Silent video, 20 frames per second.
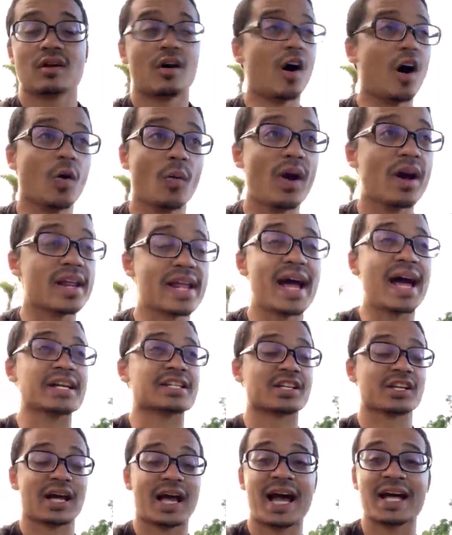already
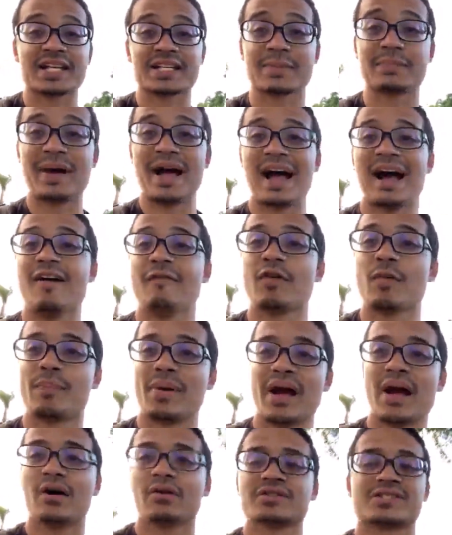has a, has a pound for
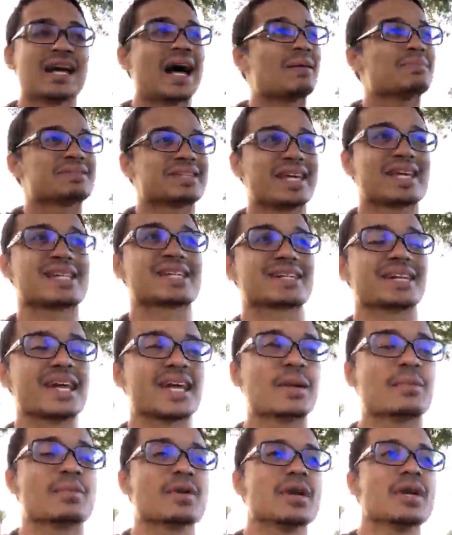pound top ten
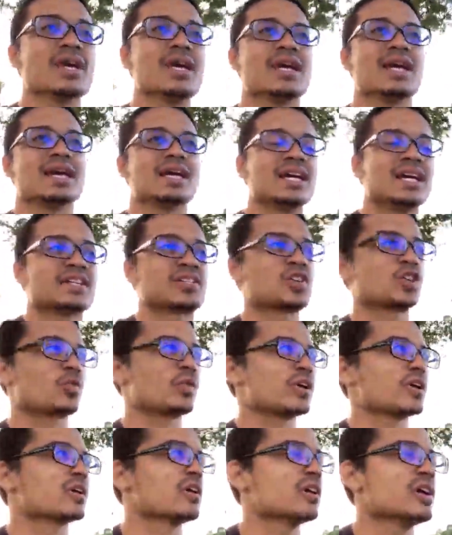claim in his
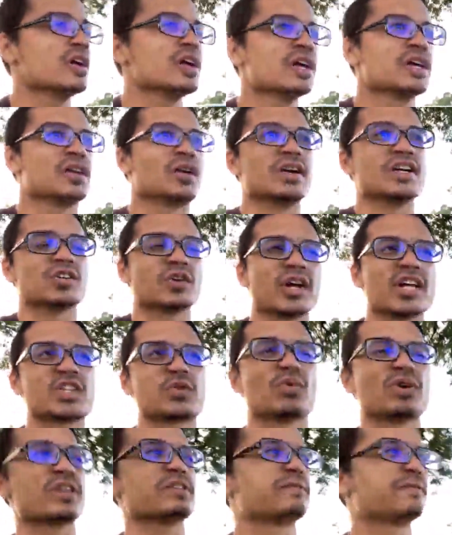career. You know, he's only
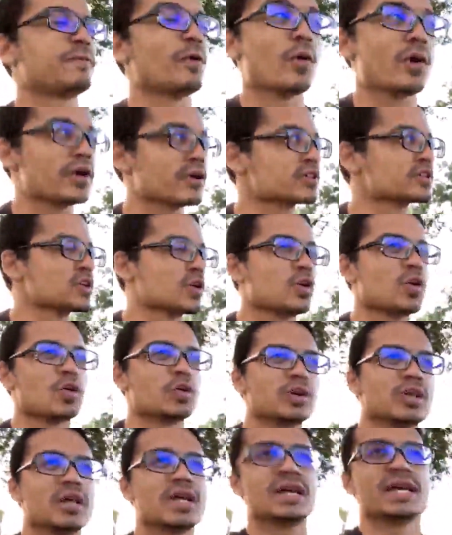twenty-four years
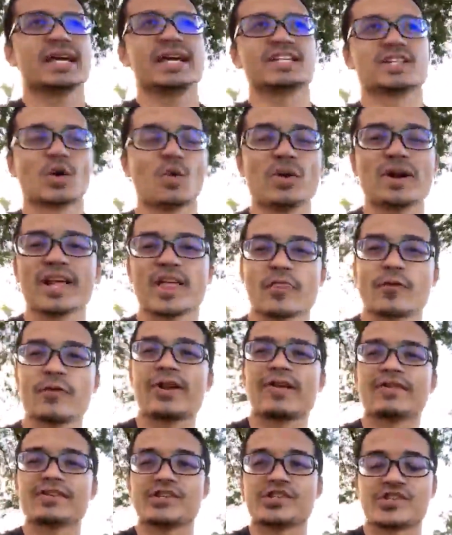old. He's already a three
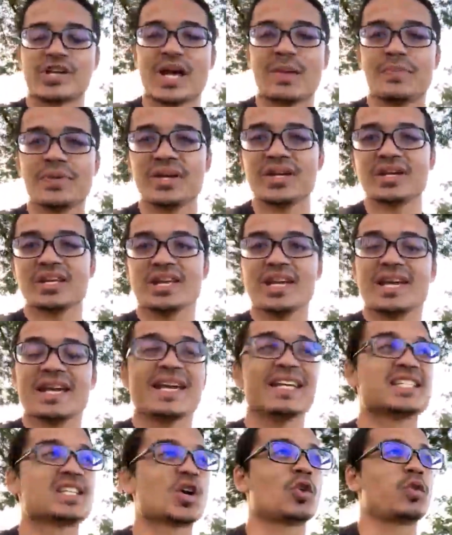division champion.
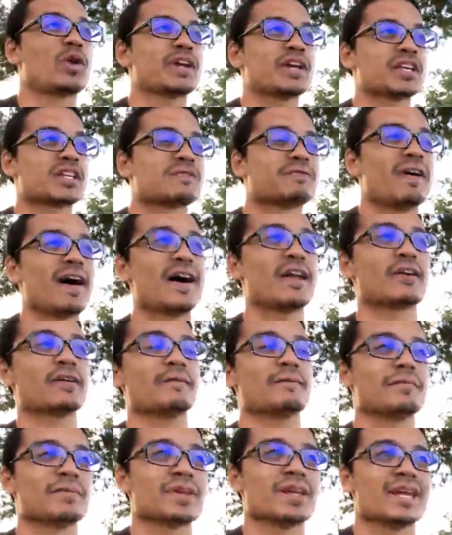He's the quickest fighter
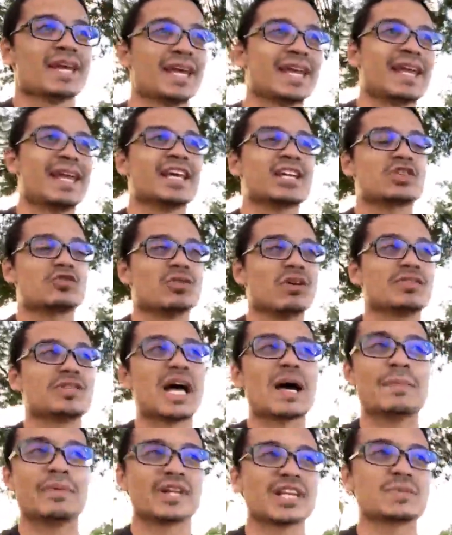in the history of
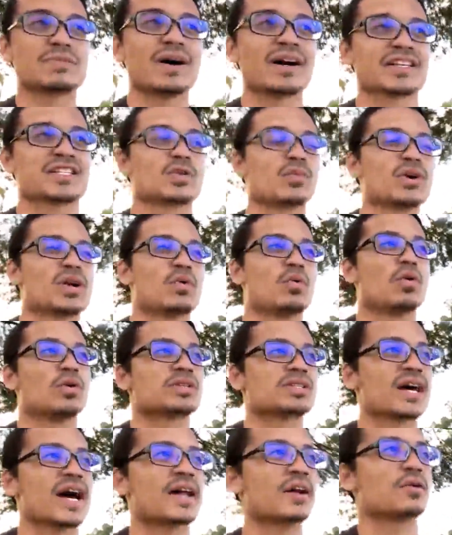Japanese boxing to win a
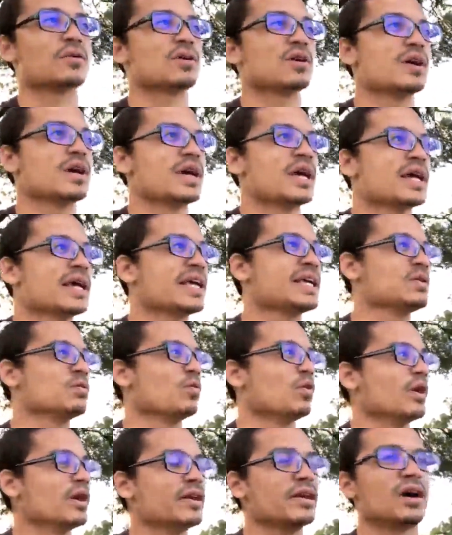world title. He
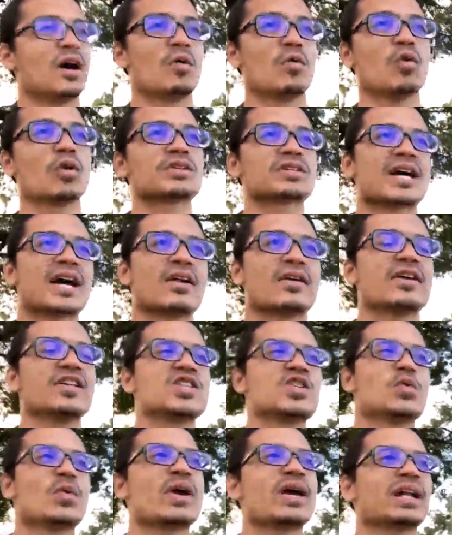won a world title in
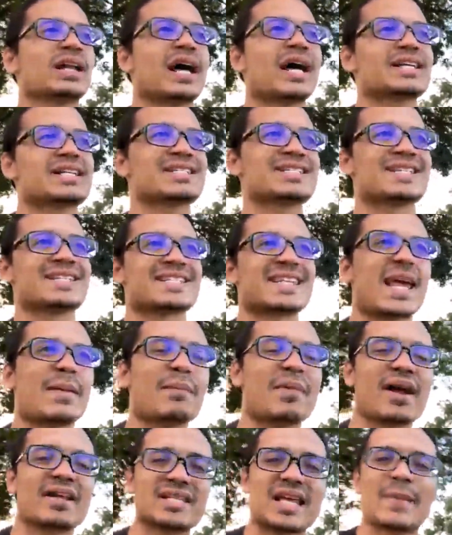two weight classes in the same
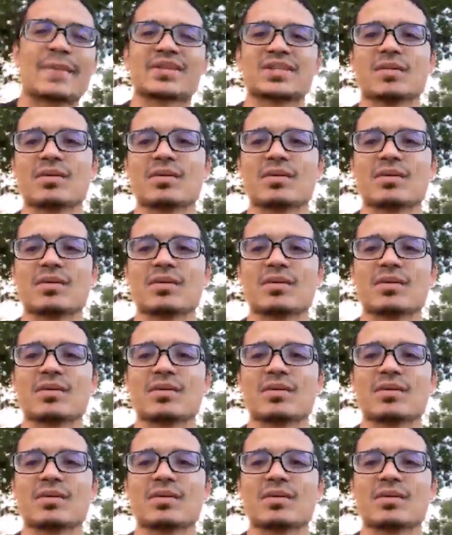amount of time as